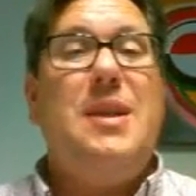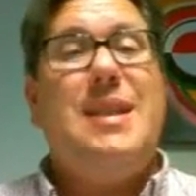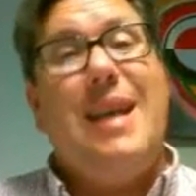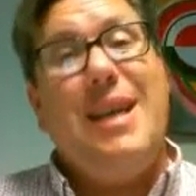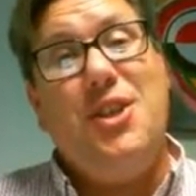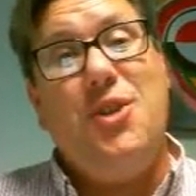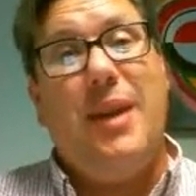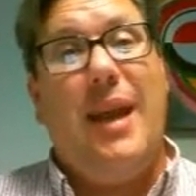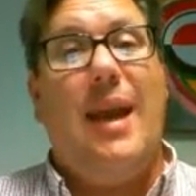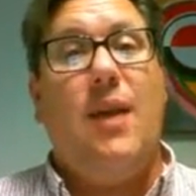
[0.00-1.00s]
What's the
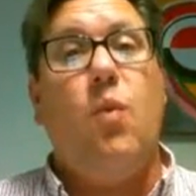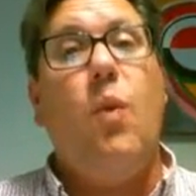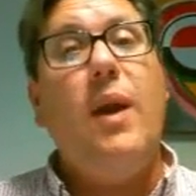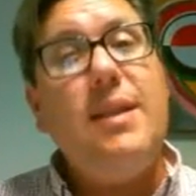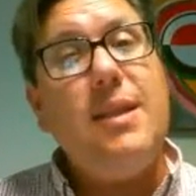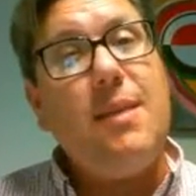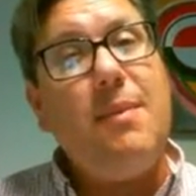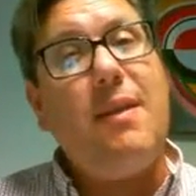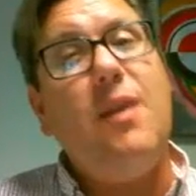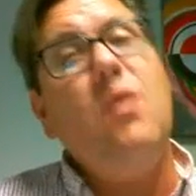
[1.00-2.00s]
issue at hand? What is it
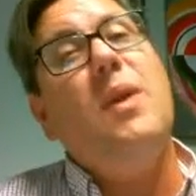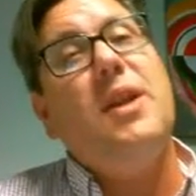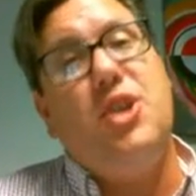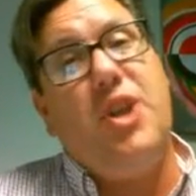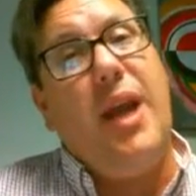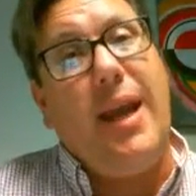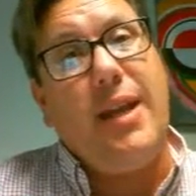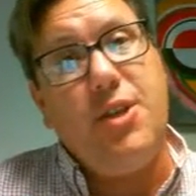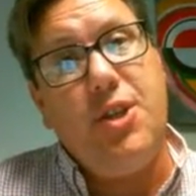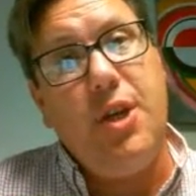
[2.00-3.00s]
something that you want to
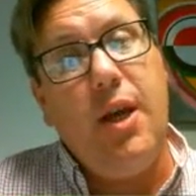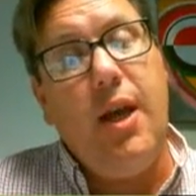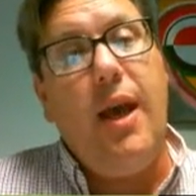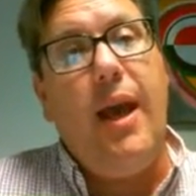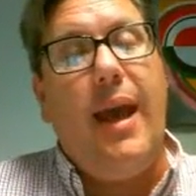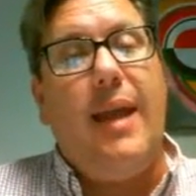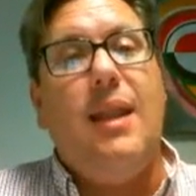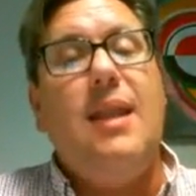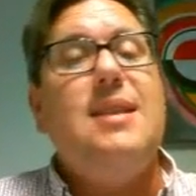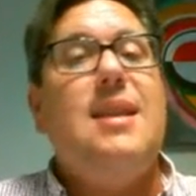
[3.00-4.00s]
change?
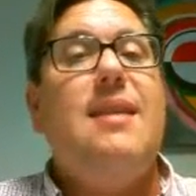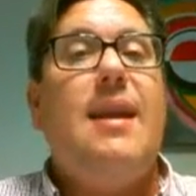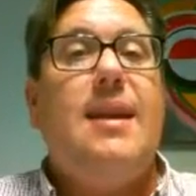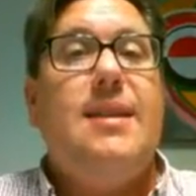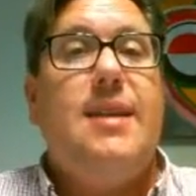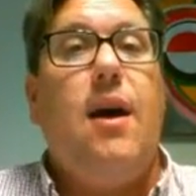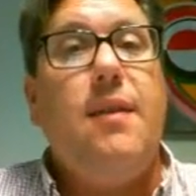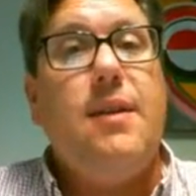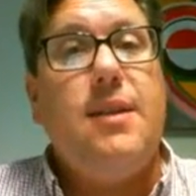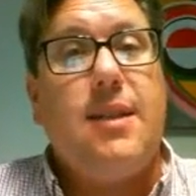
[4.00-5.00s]
And listing that idea
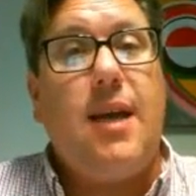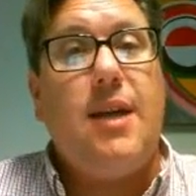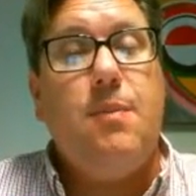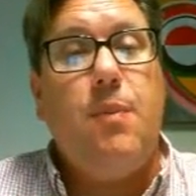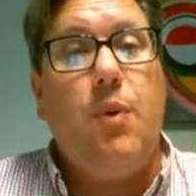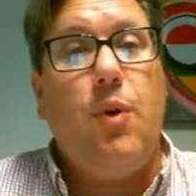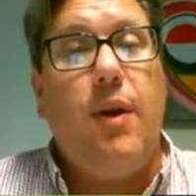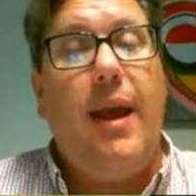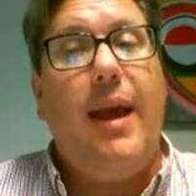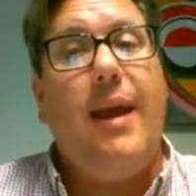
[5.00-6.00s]
on the discussion
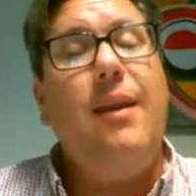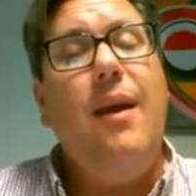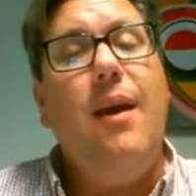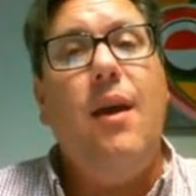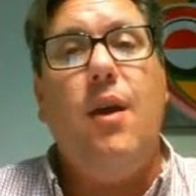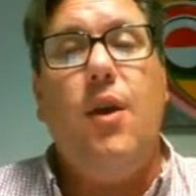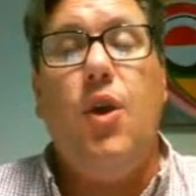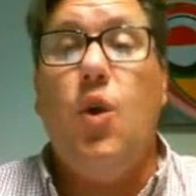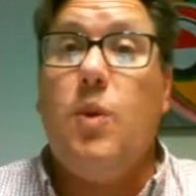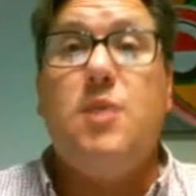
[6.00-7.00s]
board. And
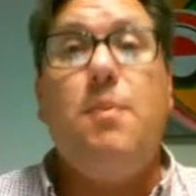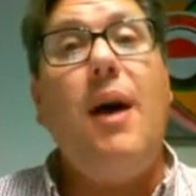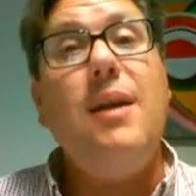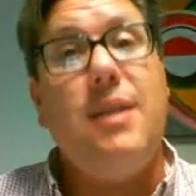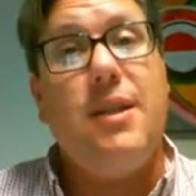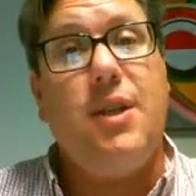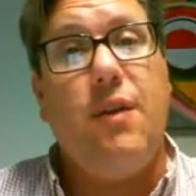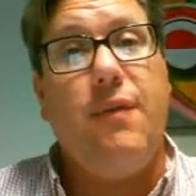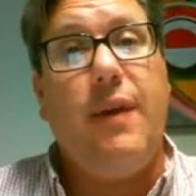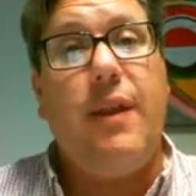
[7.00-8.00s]
your responses to
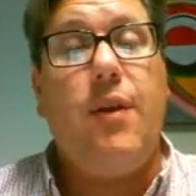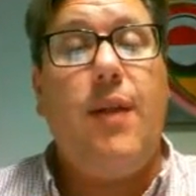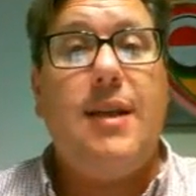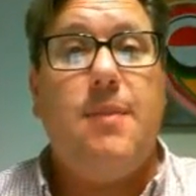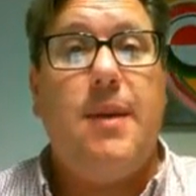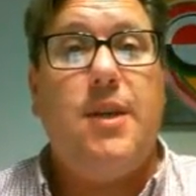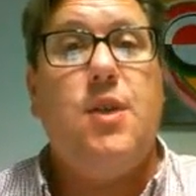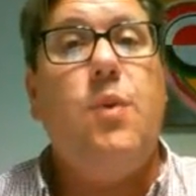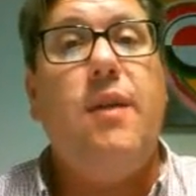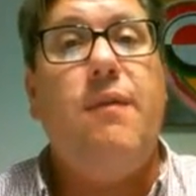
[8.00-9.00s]
your fellow classmates
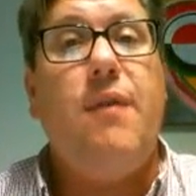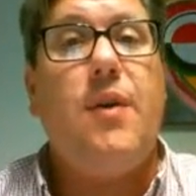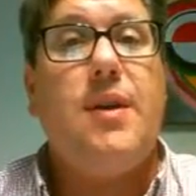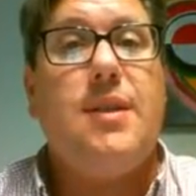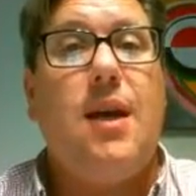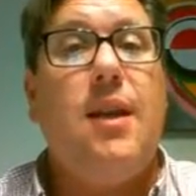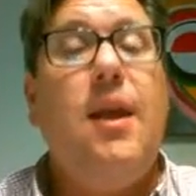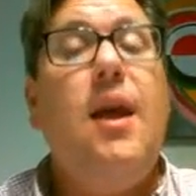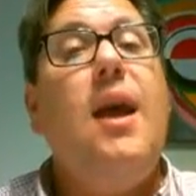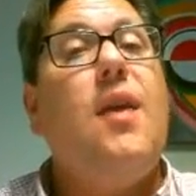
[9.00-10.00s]
should really focus on
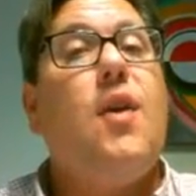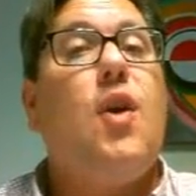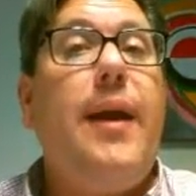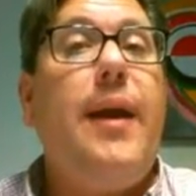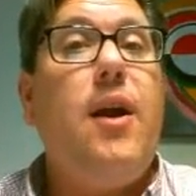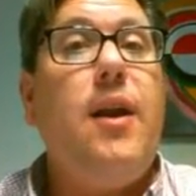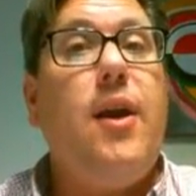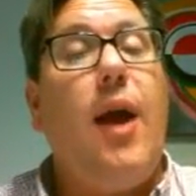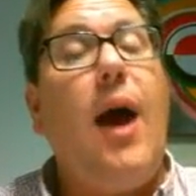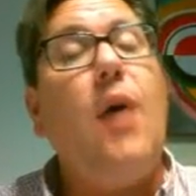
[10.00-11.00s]
either
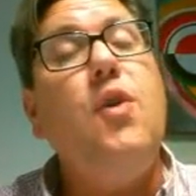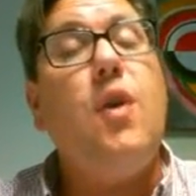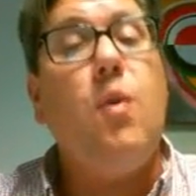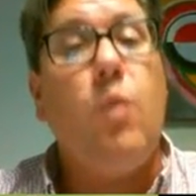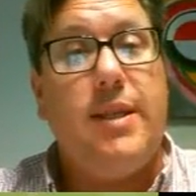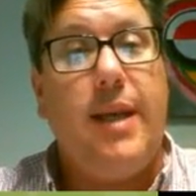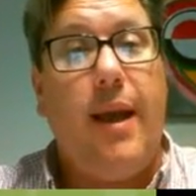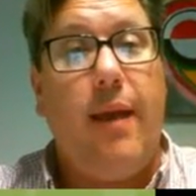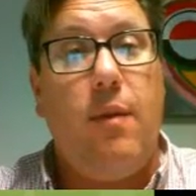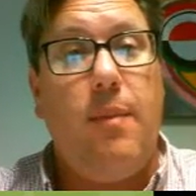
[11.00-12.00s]
clarity or how you can work
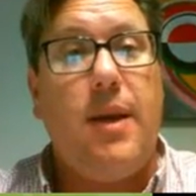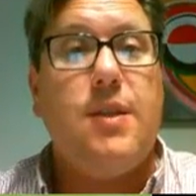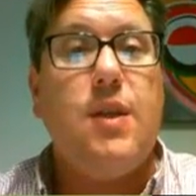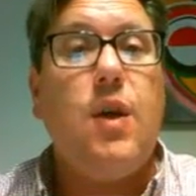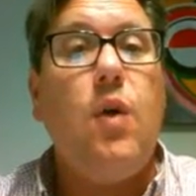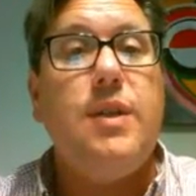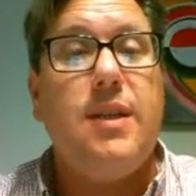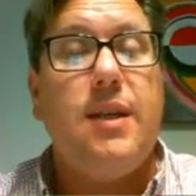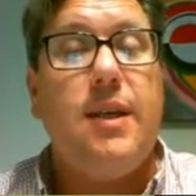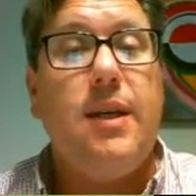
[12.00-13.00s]
together, because the goal
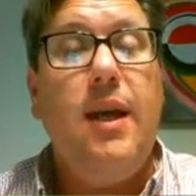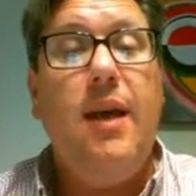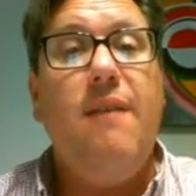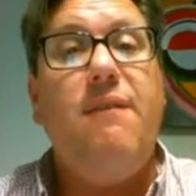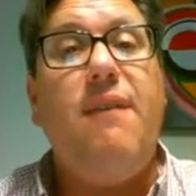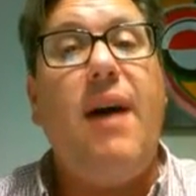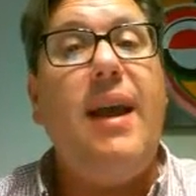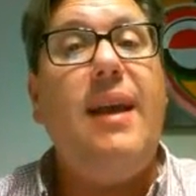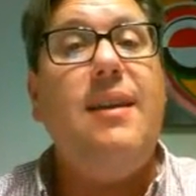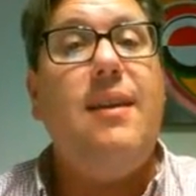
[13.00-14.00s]
is to
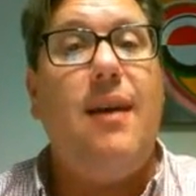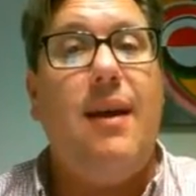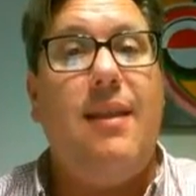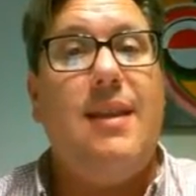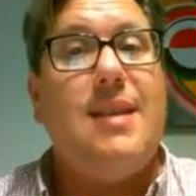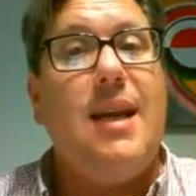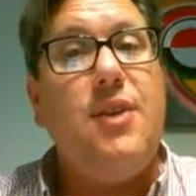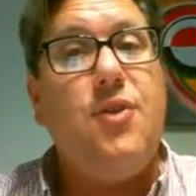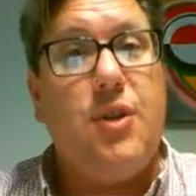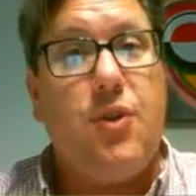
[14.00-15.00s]
find this
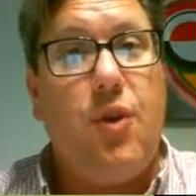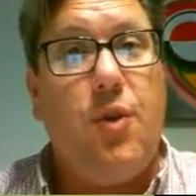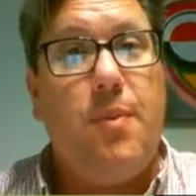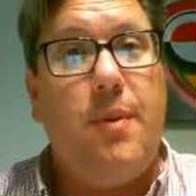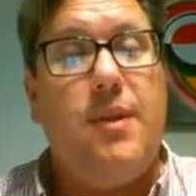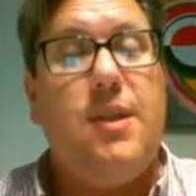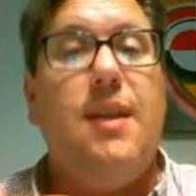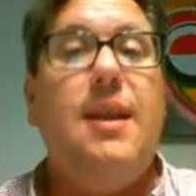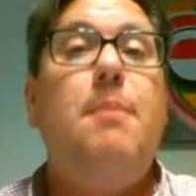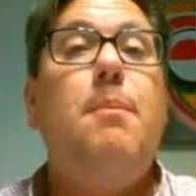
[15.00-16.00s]
interest group to
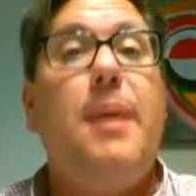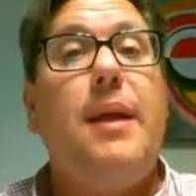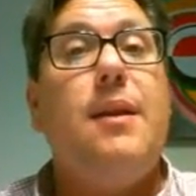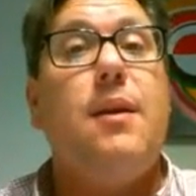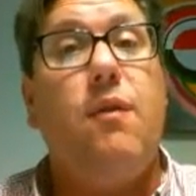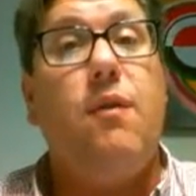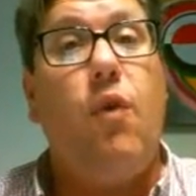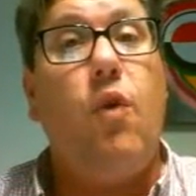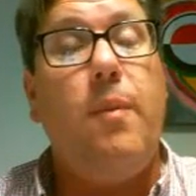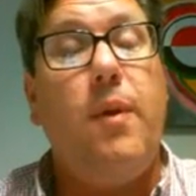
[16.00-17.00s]
then build and
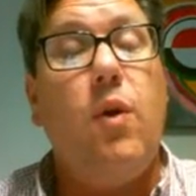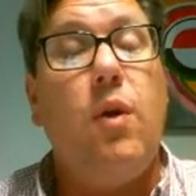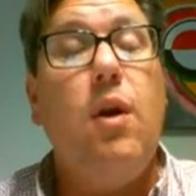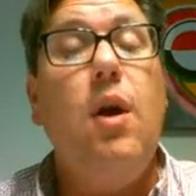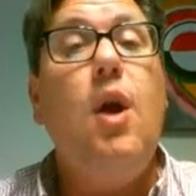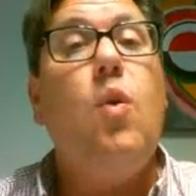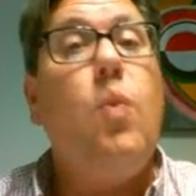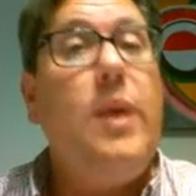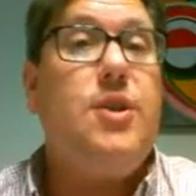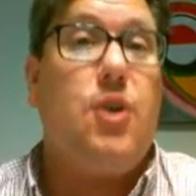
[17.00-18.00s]
form your
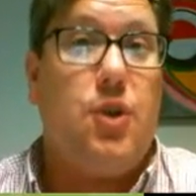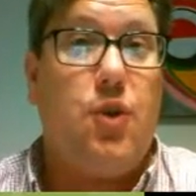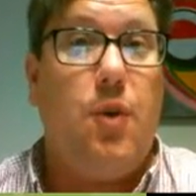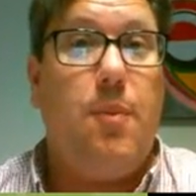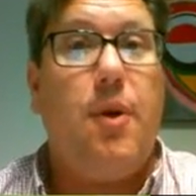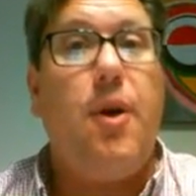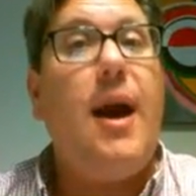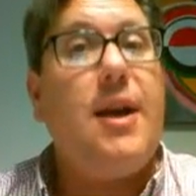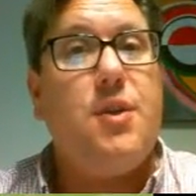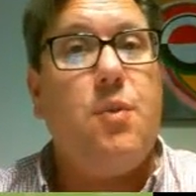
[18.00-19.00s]
research group or your
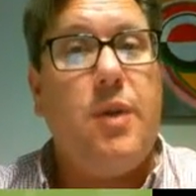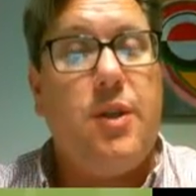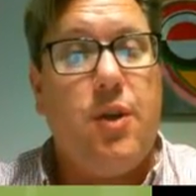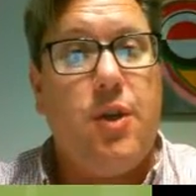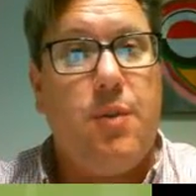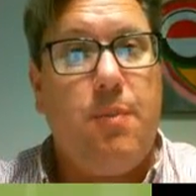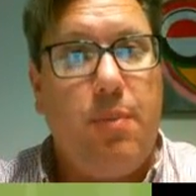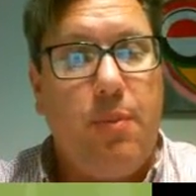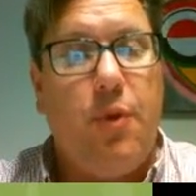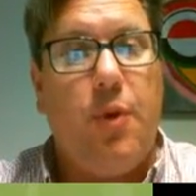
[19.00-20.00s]
action research
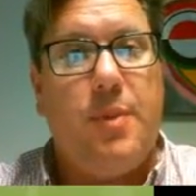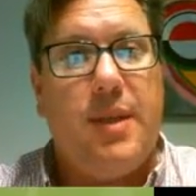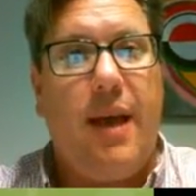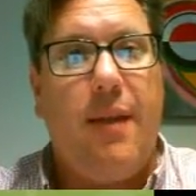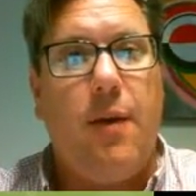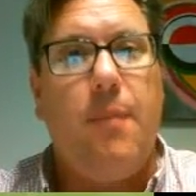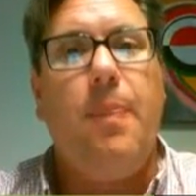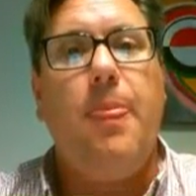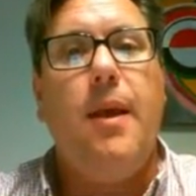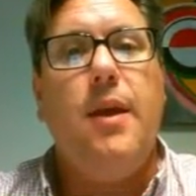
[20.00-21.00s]
group together.
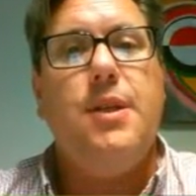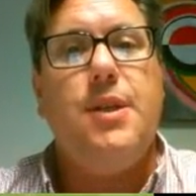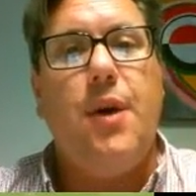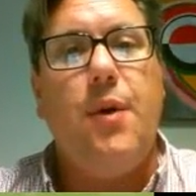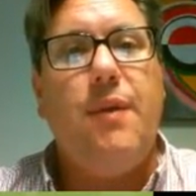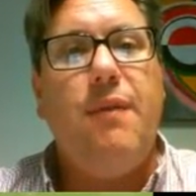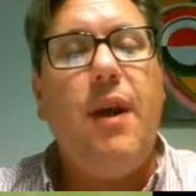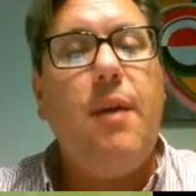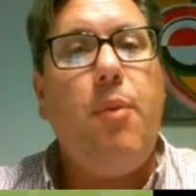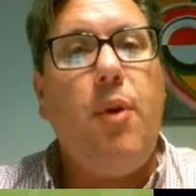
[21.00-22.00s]
So
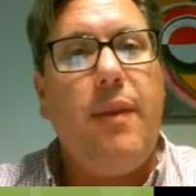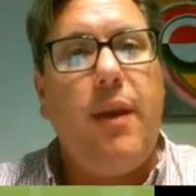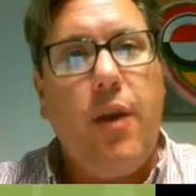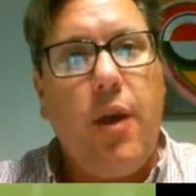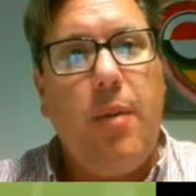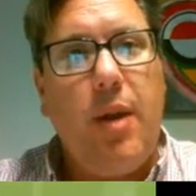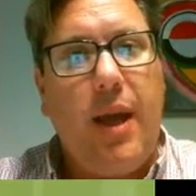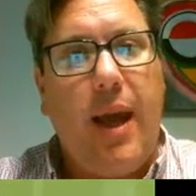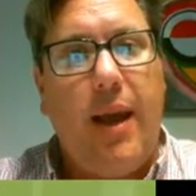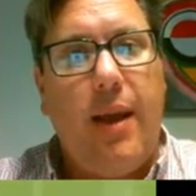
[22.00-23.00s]
very important that you
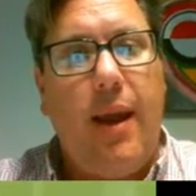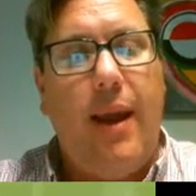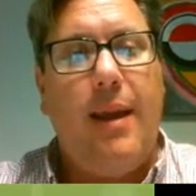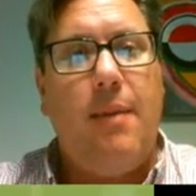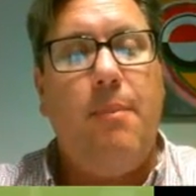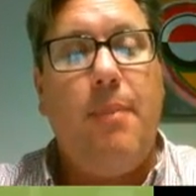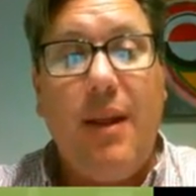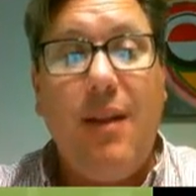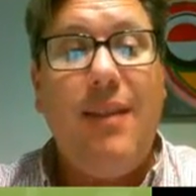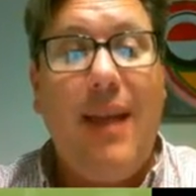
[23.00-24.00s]
communicate and
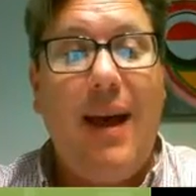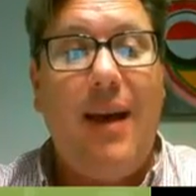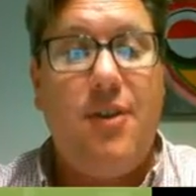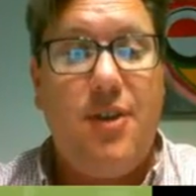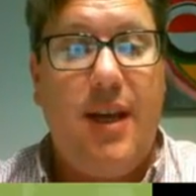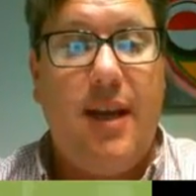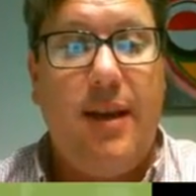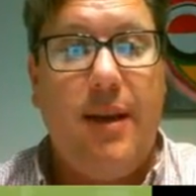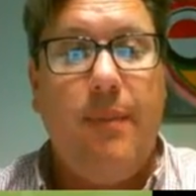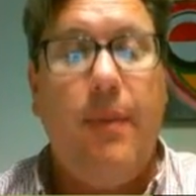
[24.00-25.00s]
build that
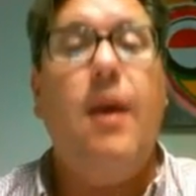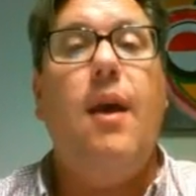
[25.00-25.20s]
understanding.